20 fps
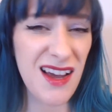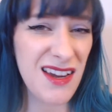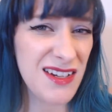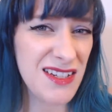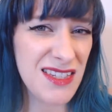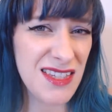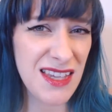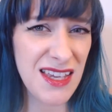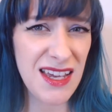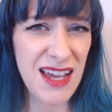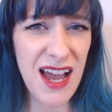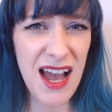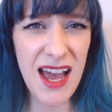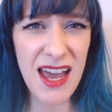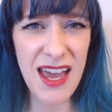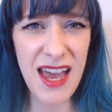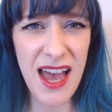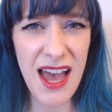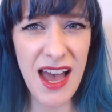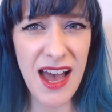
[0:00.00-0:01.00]
honestly,
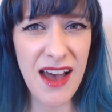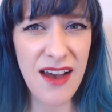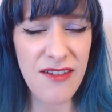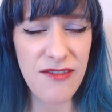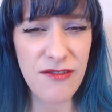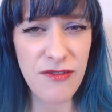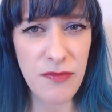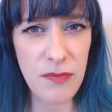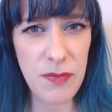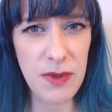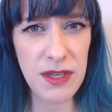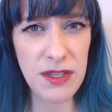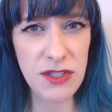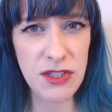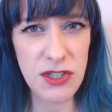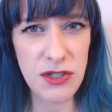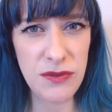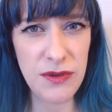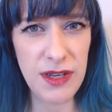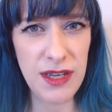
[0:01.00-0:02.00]
I have
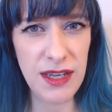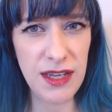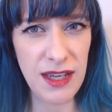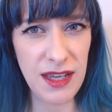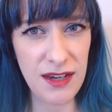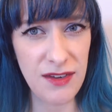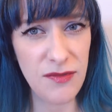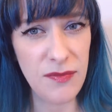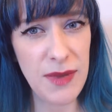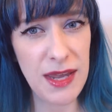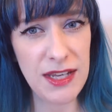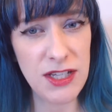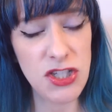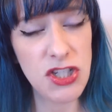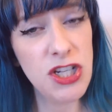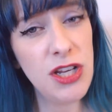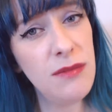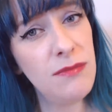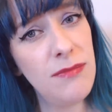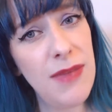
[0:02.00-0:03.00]
been doing kind of my
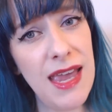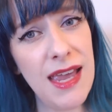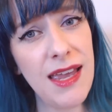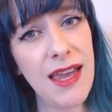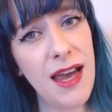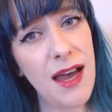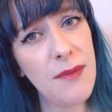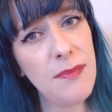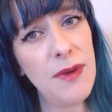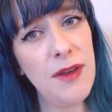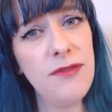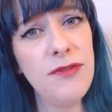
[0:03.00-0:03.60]
gym makeup.